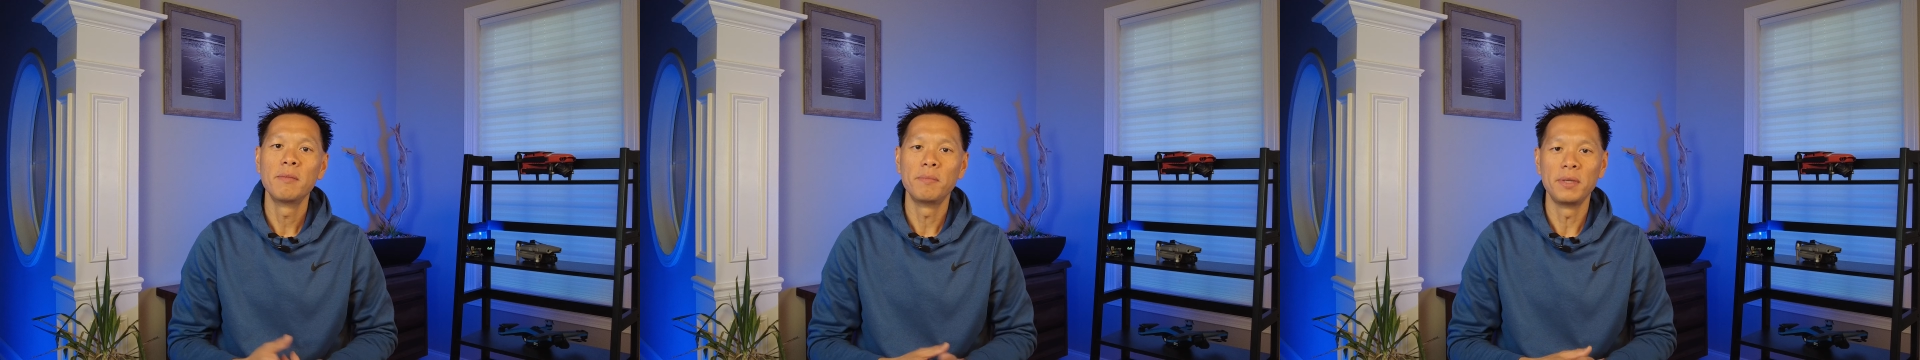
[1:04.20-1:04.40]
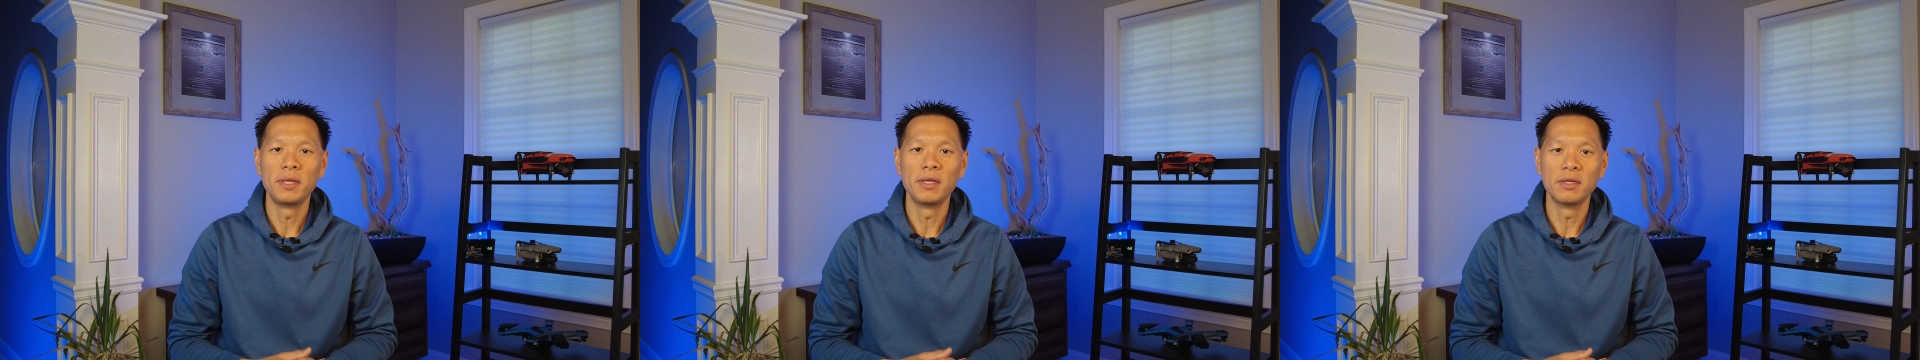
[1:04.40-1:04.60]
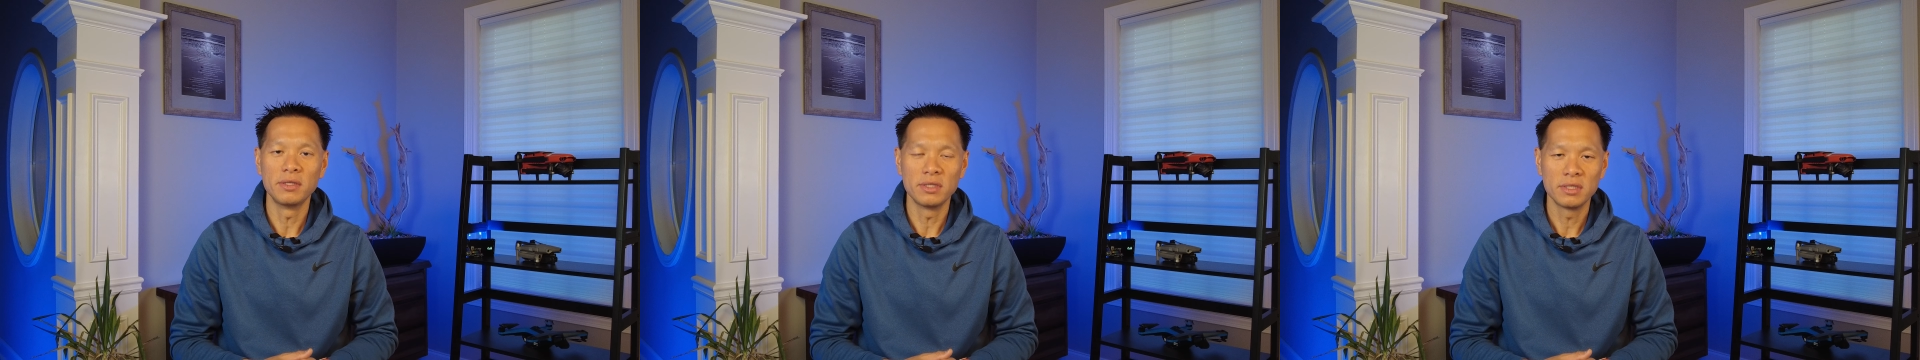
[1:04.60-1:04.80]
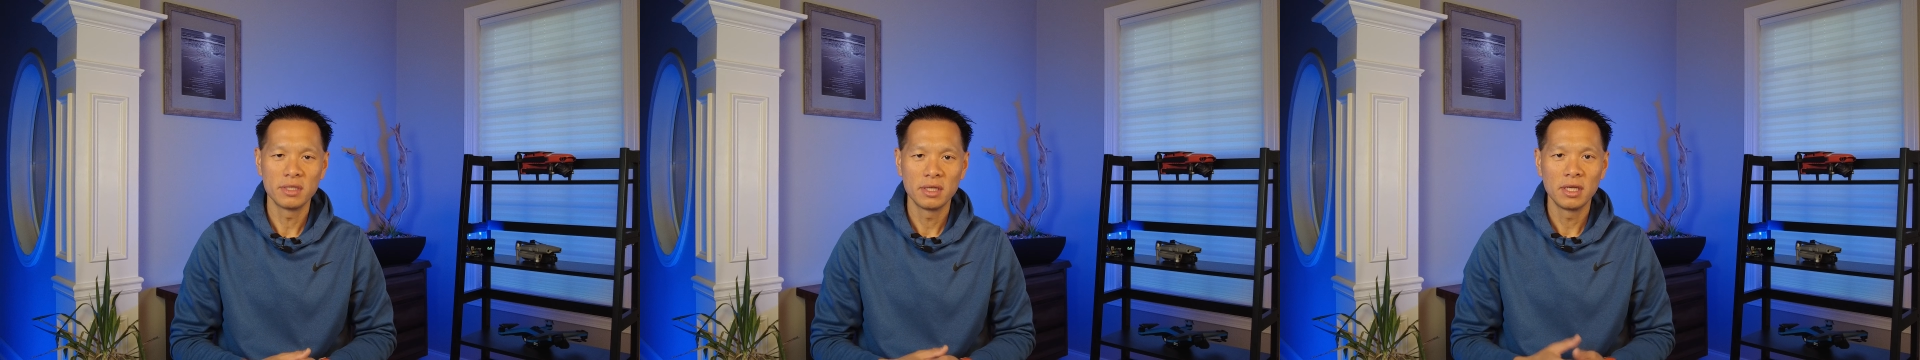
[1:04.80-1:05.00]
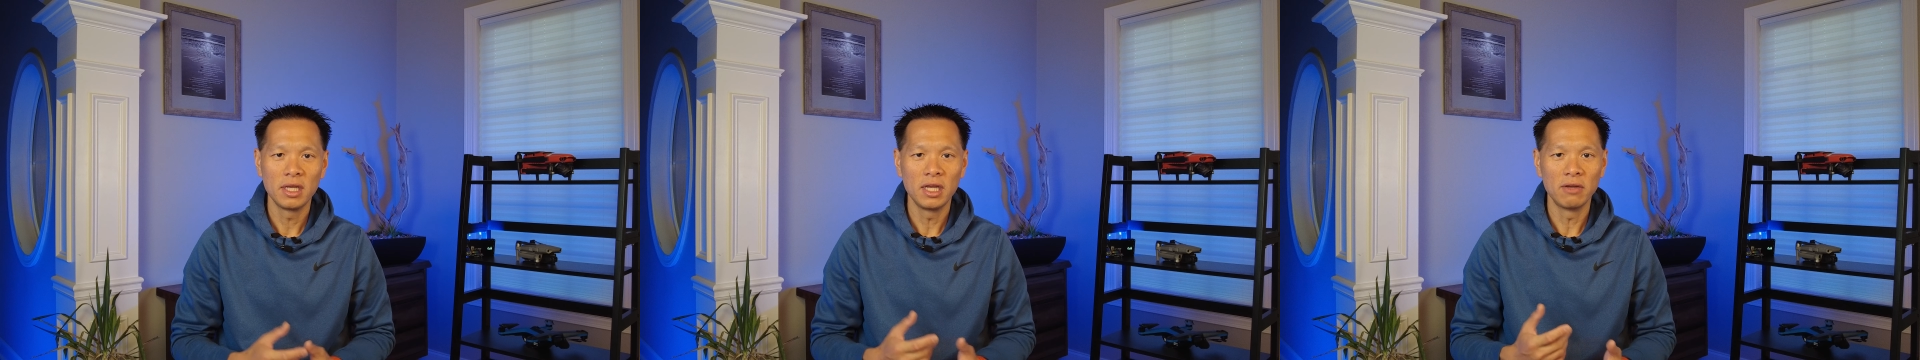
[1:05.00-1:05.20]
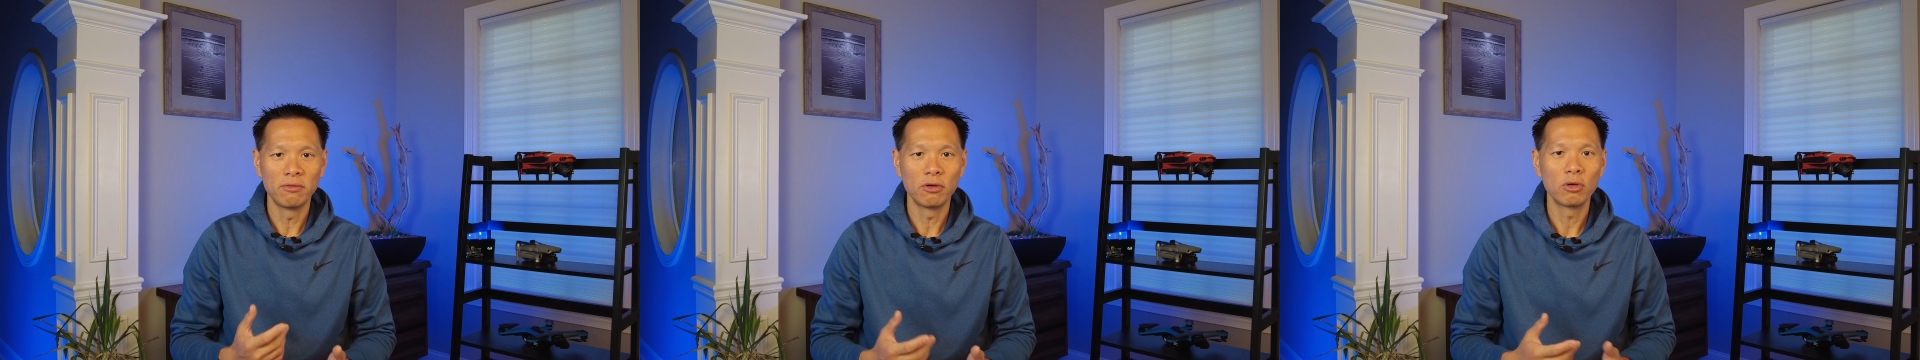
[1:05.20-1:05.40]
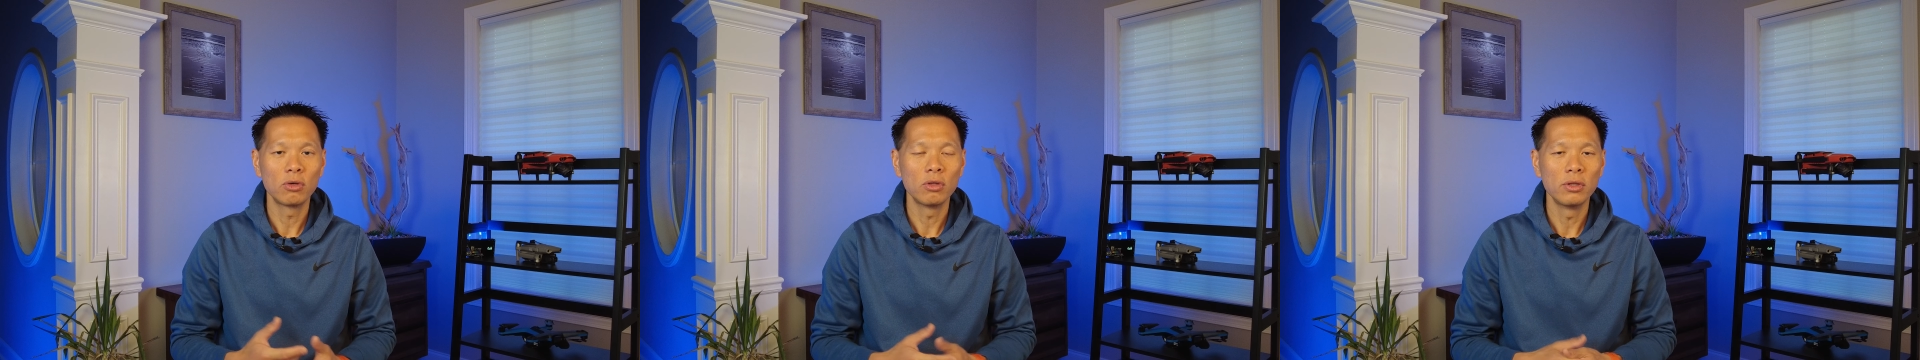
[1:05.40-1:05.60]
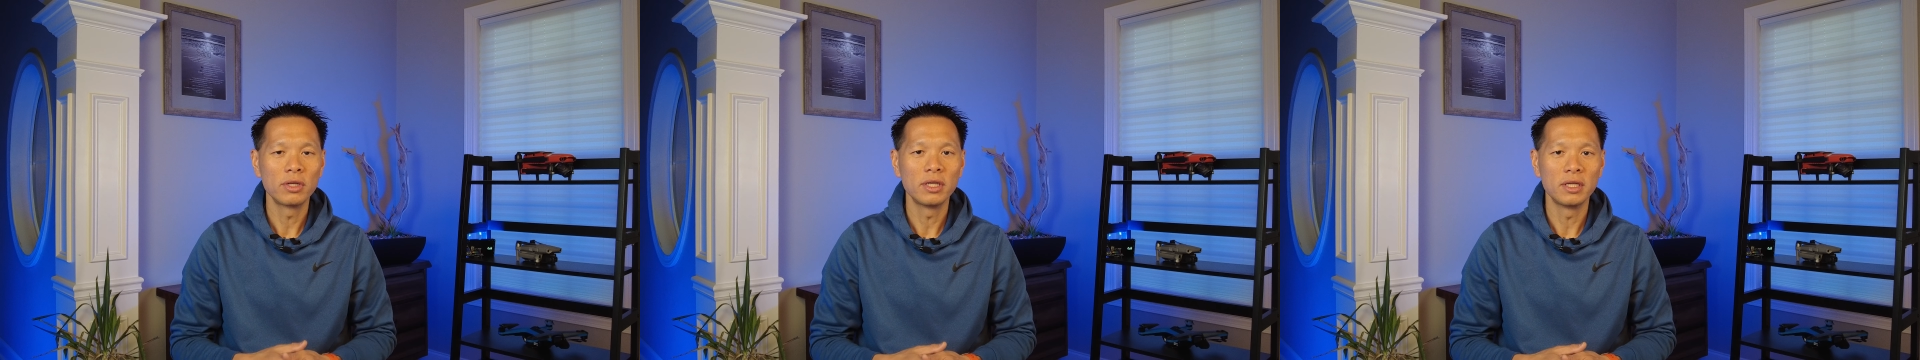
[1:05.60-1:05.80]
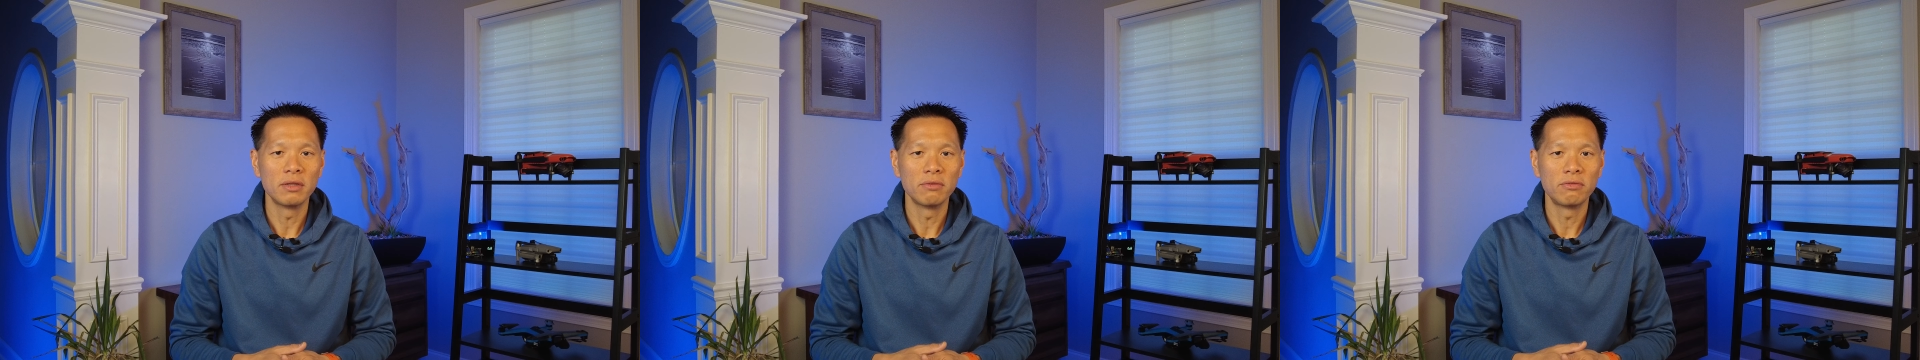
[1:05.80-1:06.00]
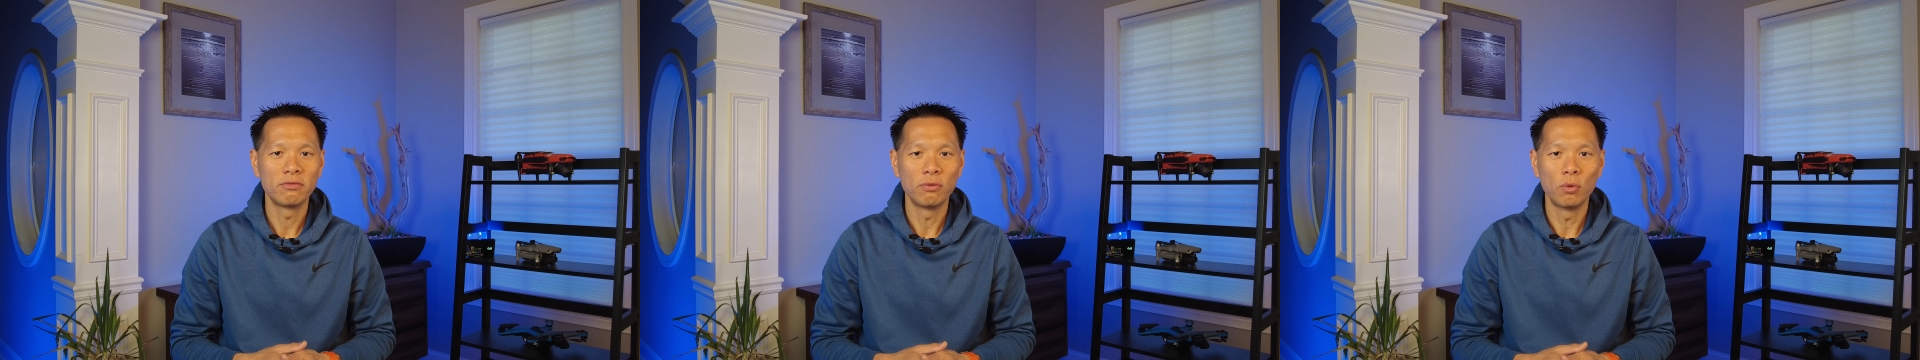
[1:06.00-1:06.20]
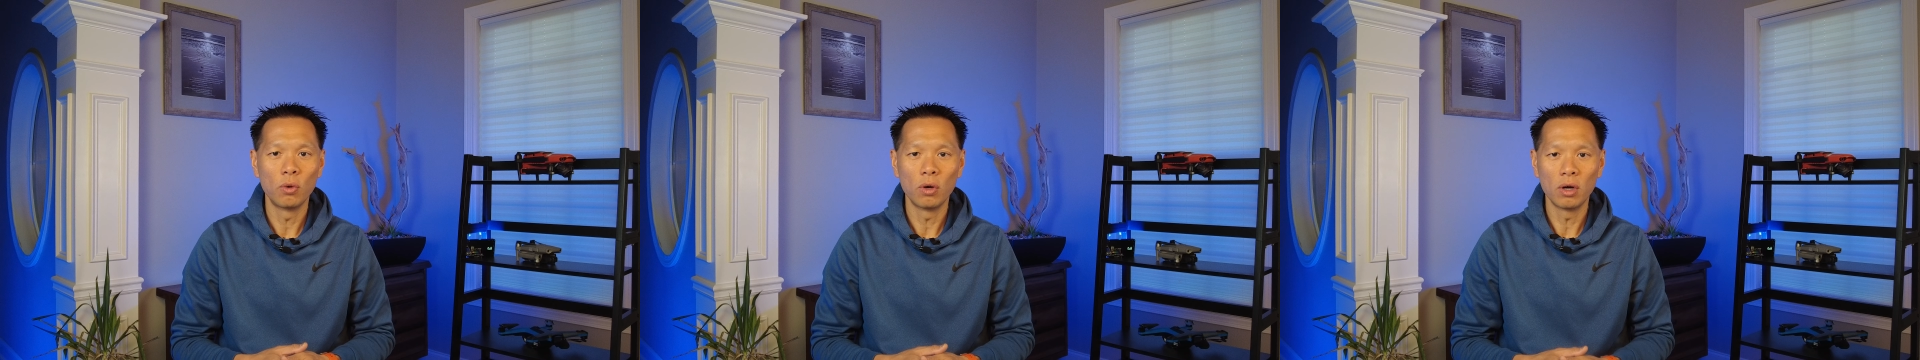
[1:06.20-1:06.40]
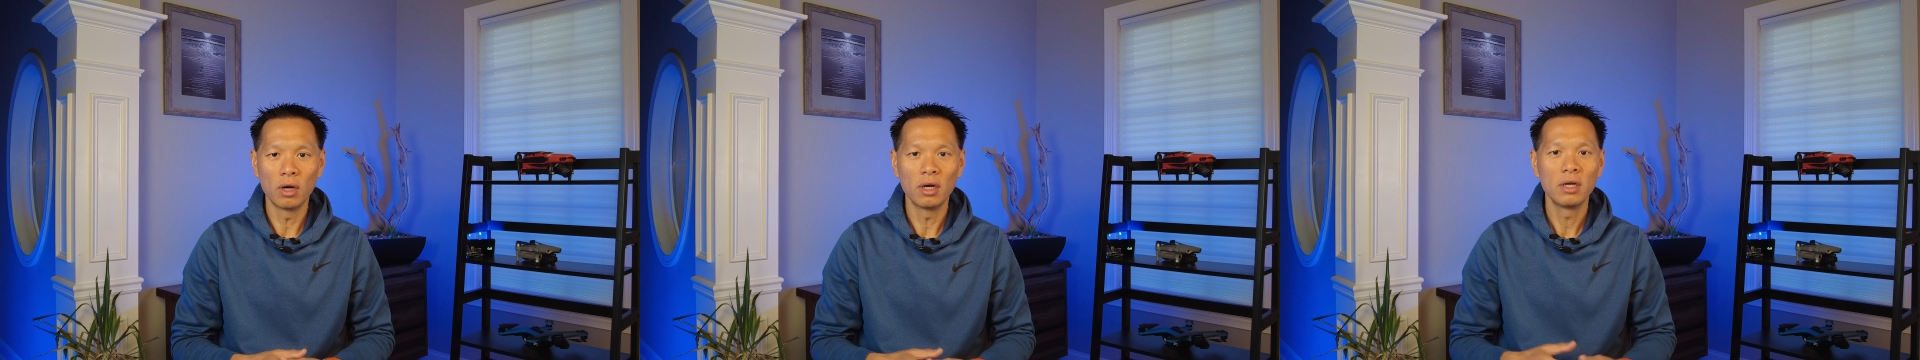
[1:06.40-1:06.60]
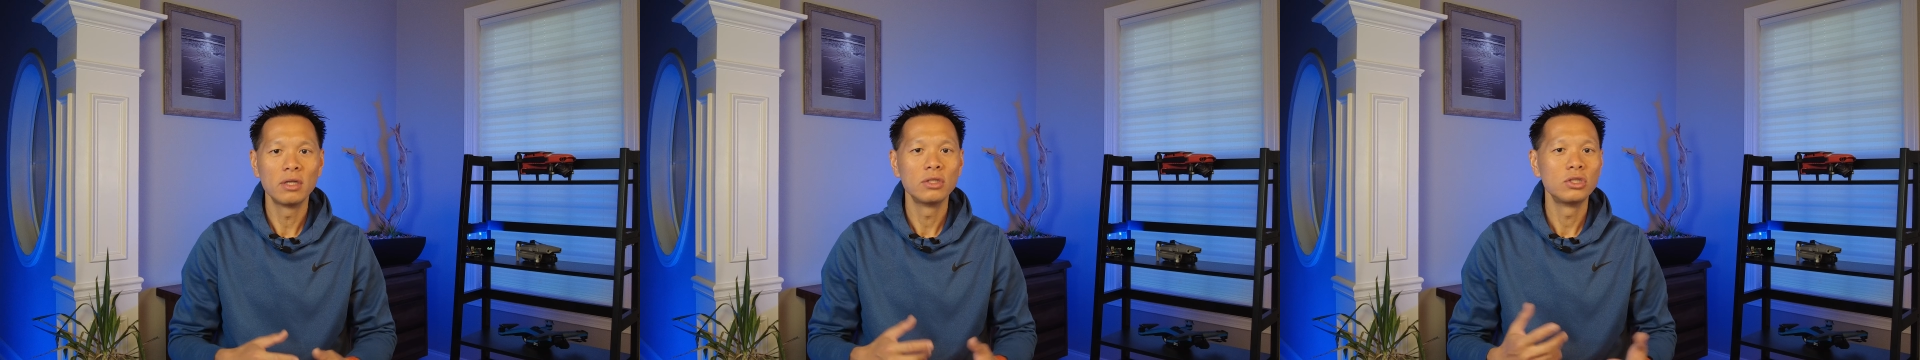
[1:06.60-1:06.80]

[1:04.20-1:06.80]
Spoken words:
Because if you're looking for